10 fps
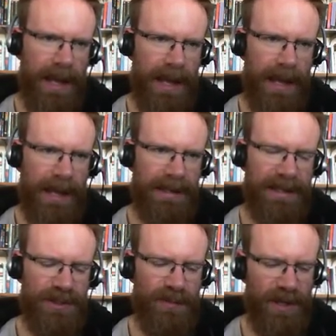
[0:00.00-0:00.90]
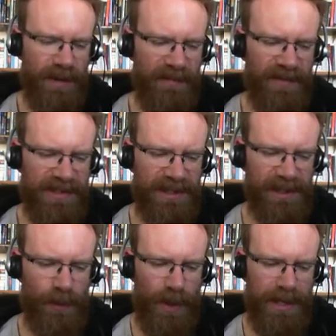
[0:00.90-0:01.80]
And he's become physically
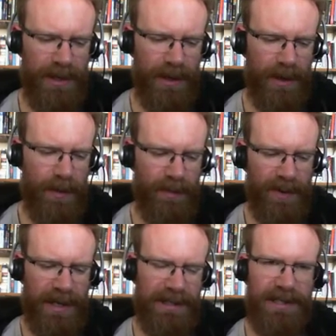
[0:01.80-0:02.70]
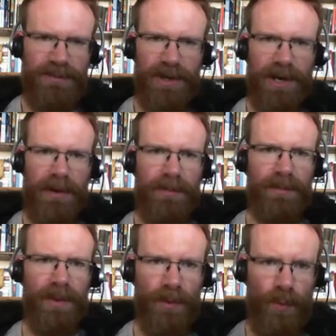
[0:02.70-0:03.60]
weaker, but he's become
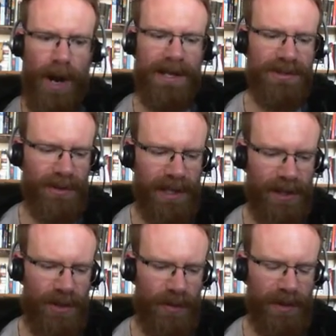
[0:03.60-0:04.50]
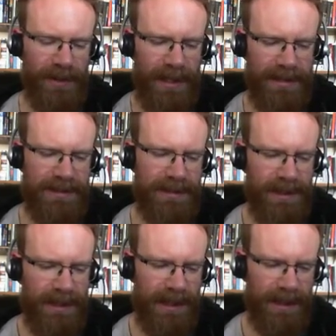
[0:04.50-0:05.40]
wiser like a human, less,
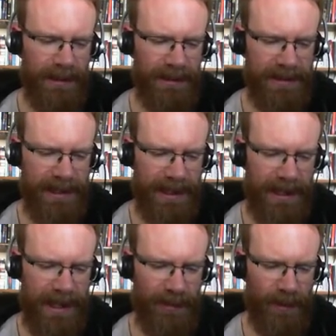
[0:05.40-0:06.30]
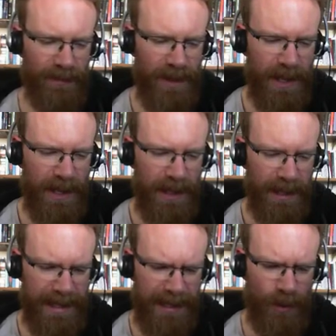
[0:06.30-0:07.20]
uh, less like an animal. Uh,
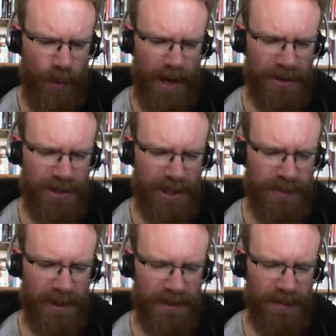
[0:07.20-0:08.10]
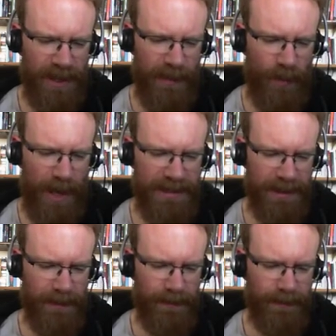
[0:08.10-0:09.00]
he had acquired judgment, become wiser.